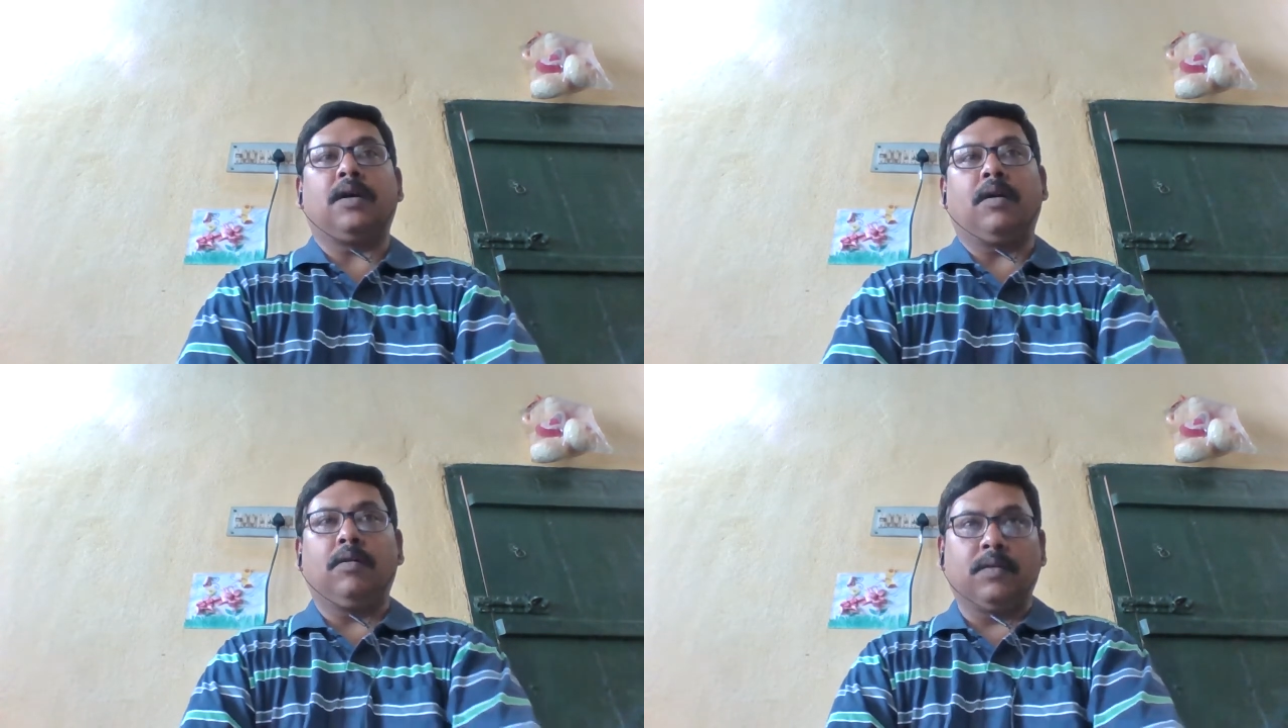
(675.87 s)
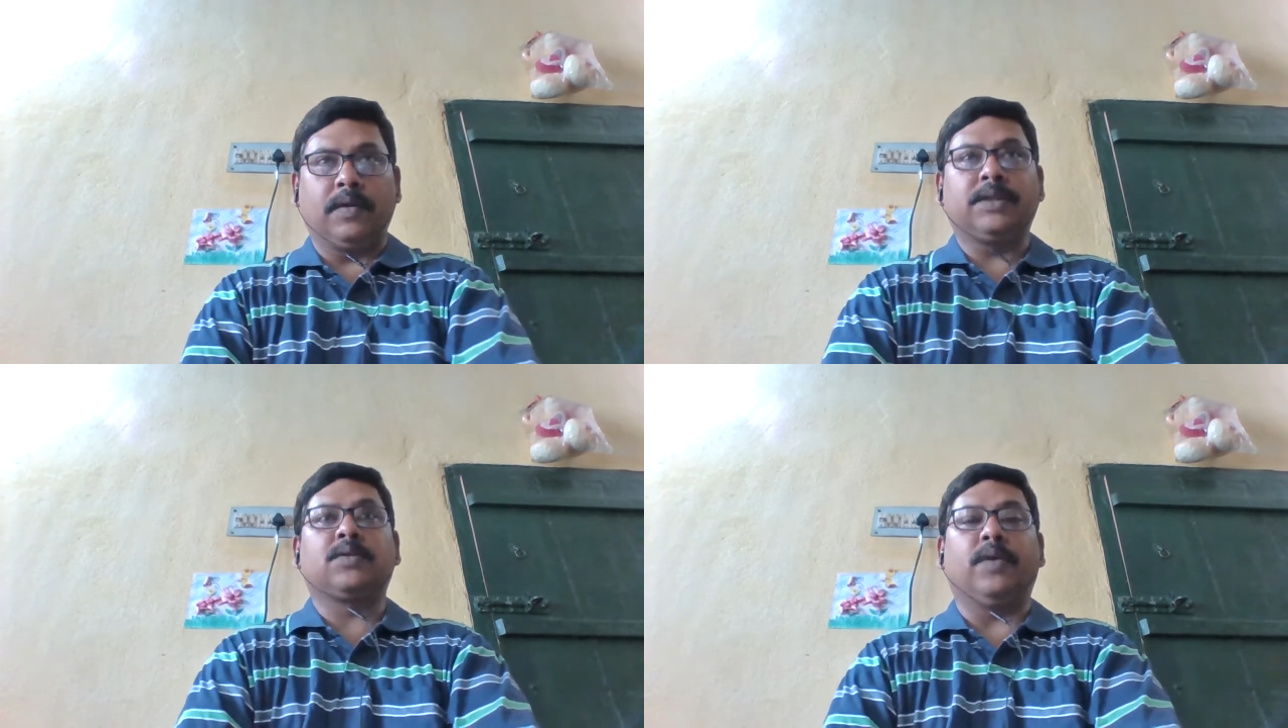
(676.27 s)

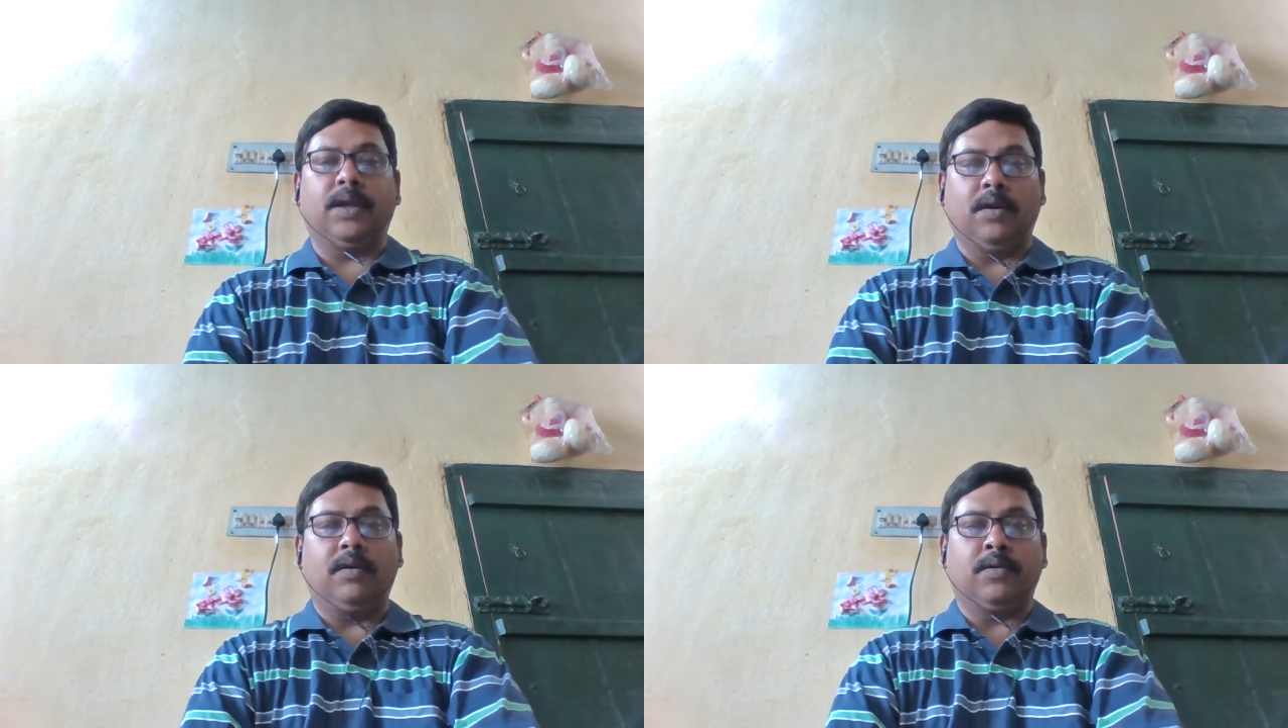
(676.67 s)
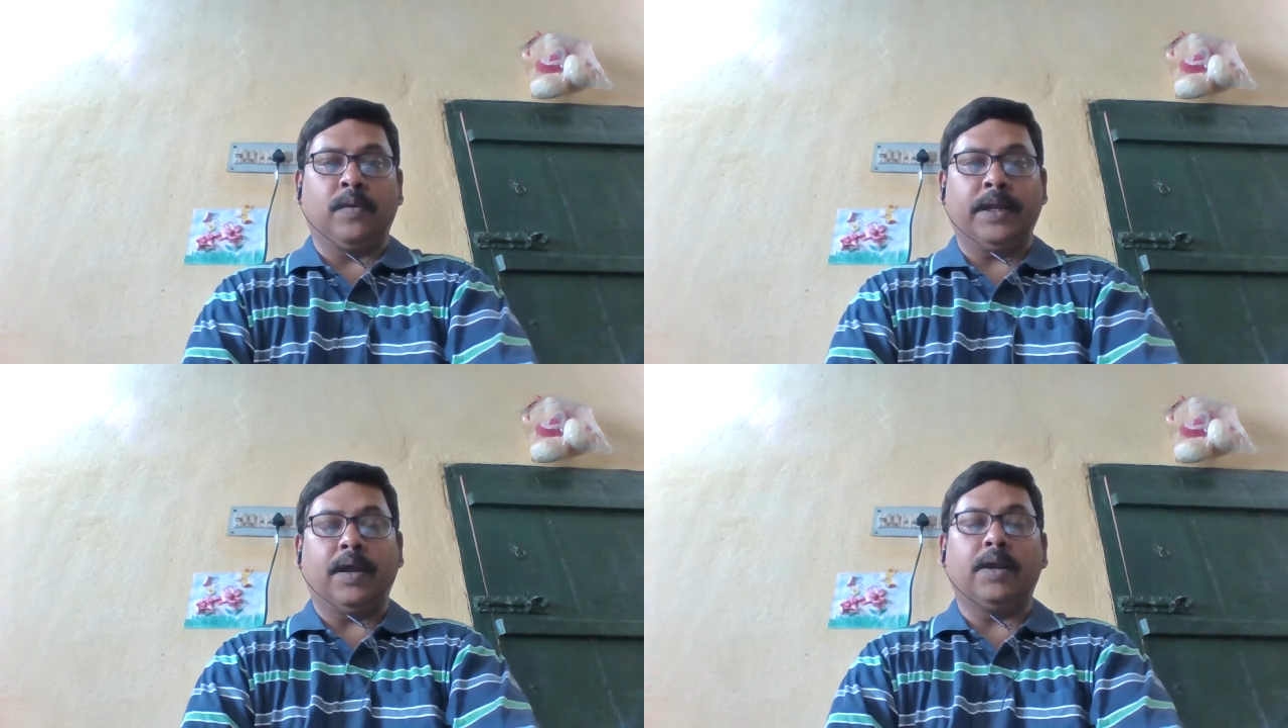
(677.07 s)
always going on
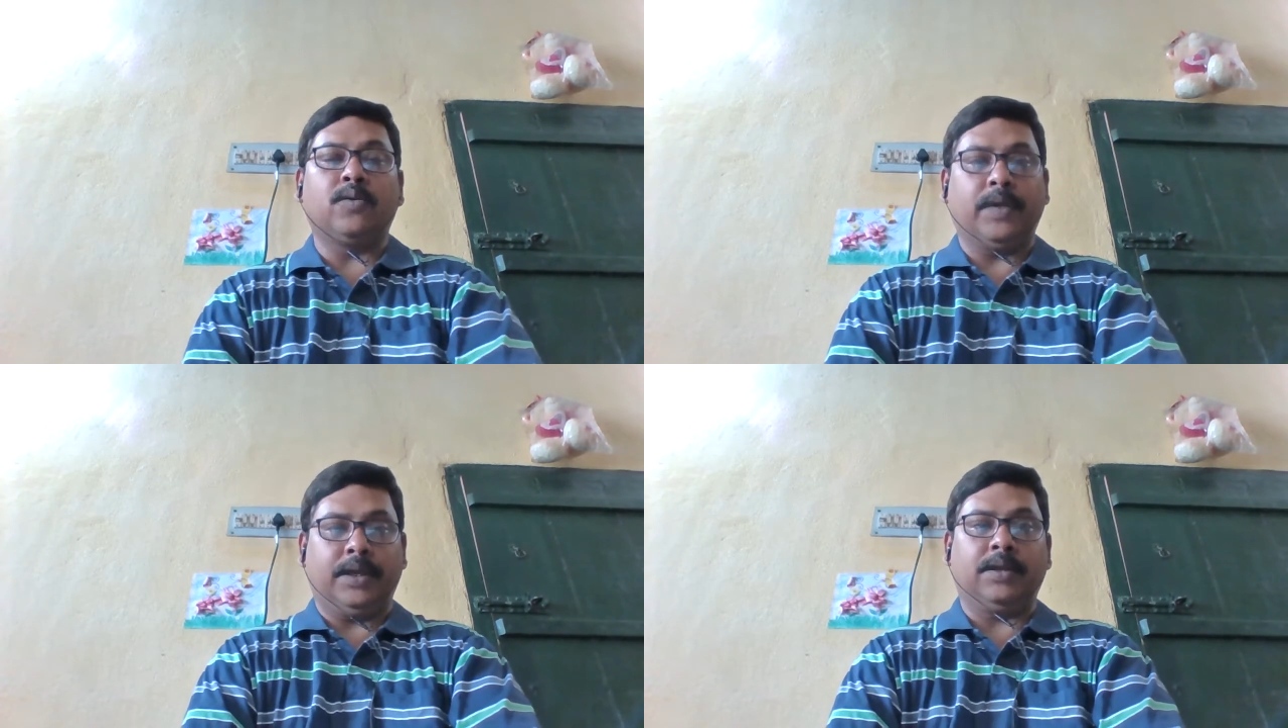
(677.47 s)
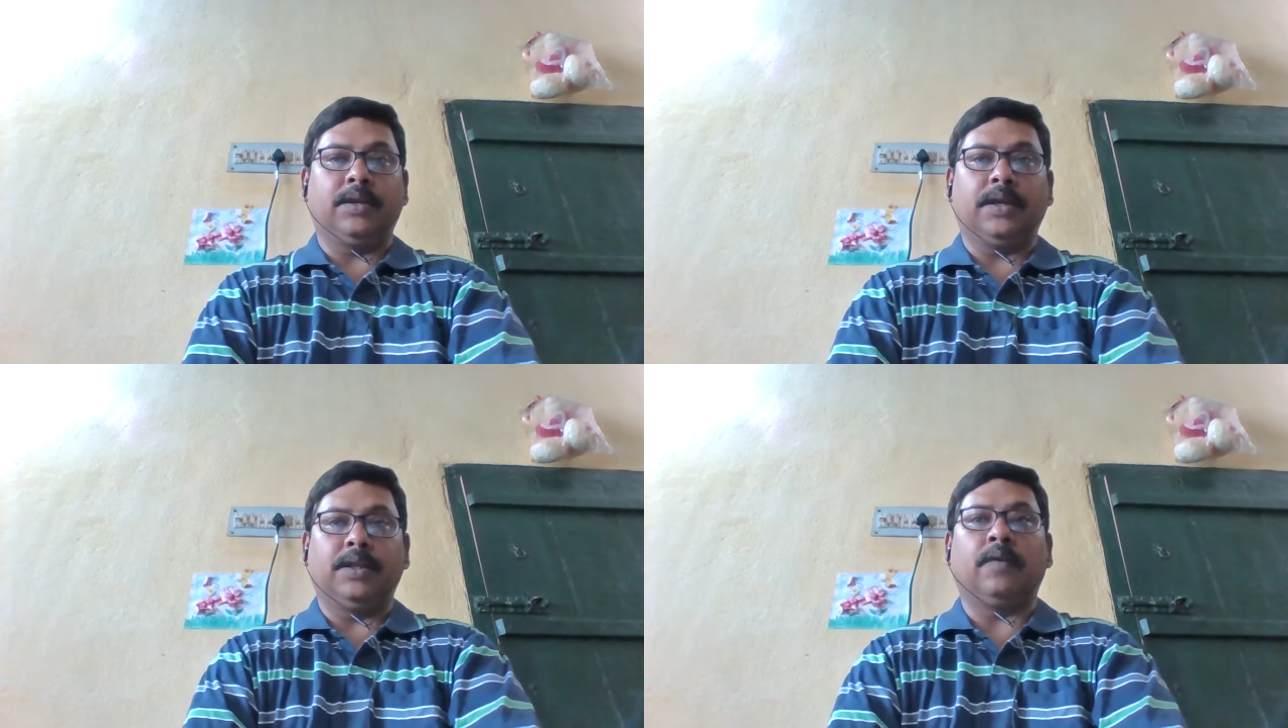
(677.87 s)
when I'm doing
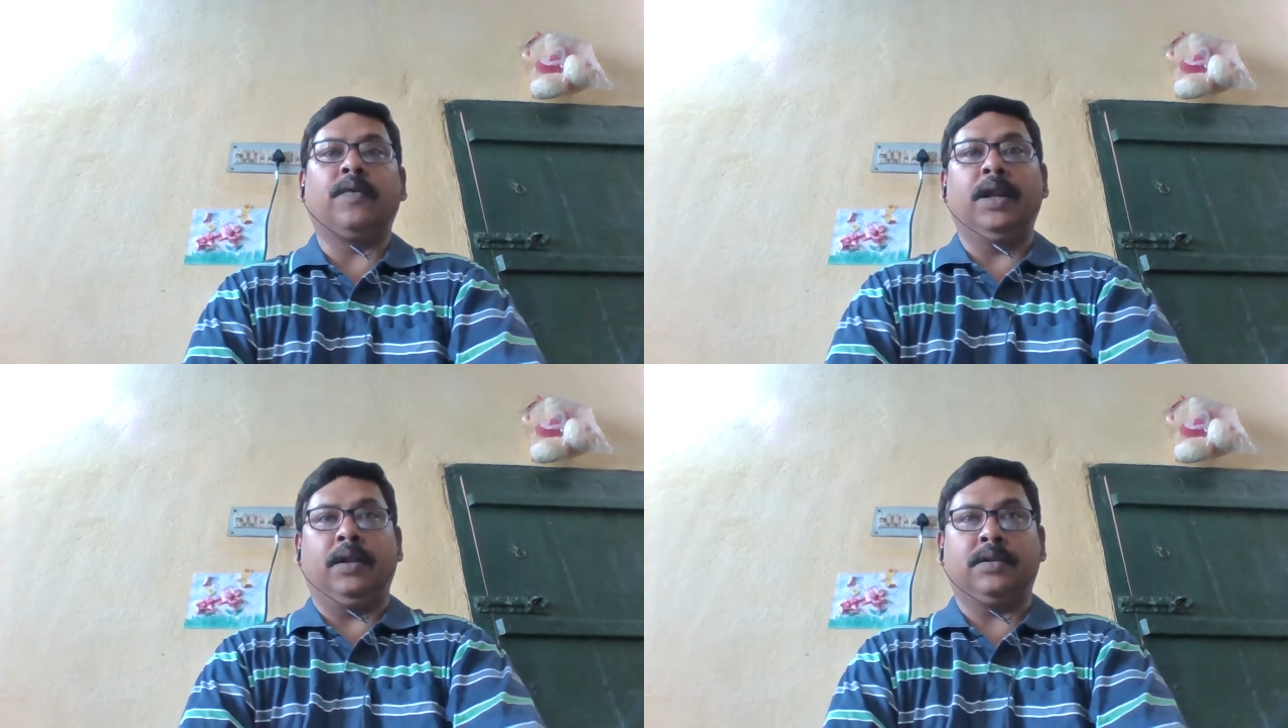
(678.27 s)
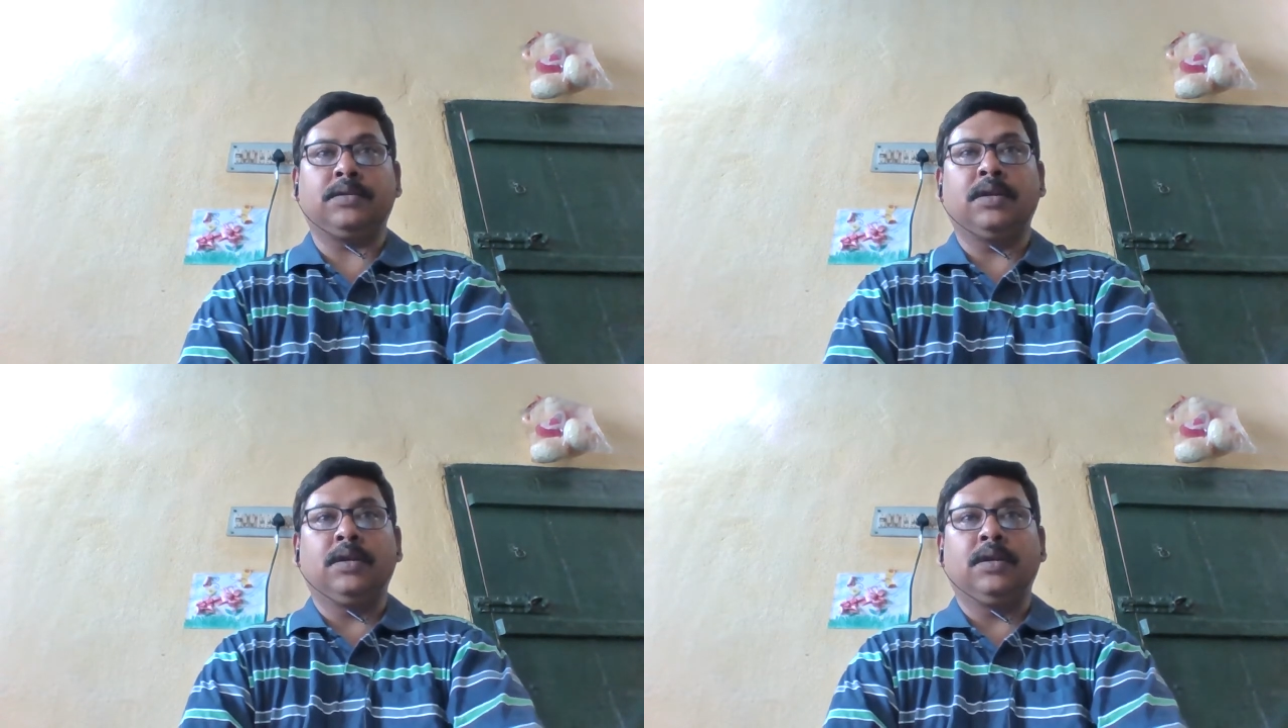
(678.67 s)
in the field.